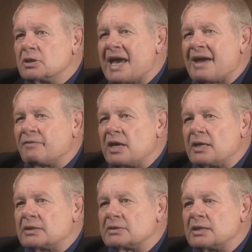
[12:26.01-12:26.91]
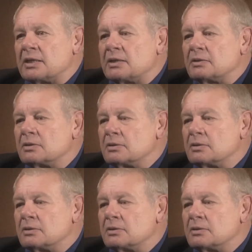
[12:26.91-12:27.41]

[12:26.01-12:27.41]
Afghanistan.